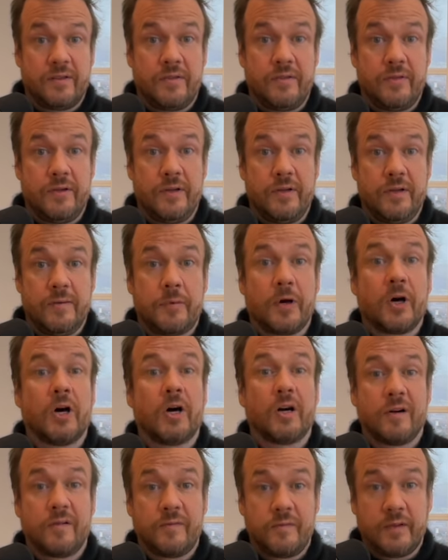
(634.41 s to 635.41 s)
the
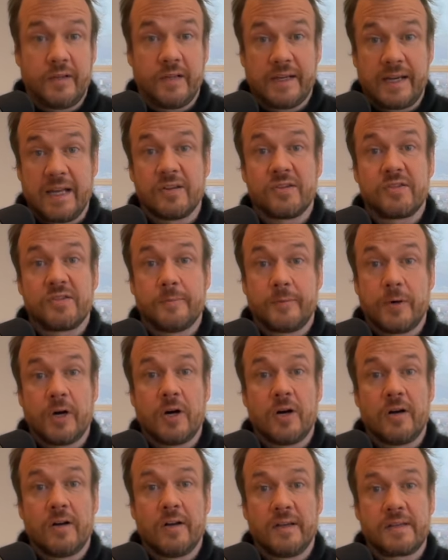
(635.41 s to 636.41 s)
powerful against the
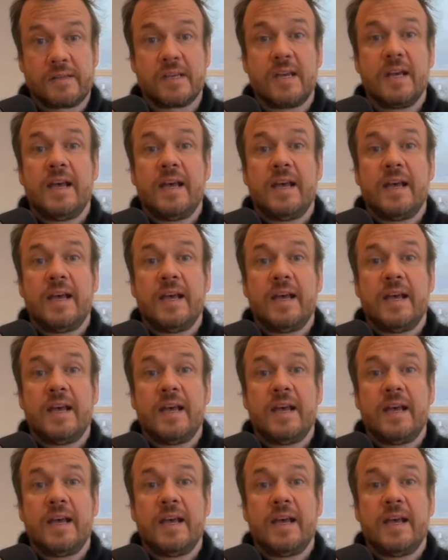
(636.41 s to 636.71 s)
powerless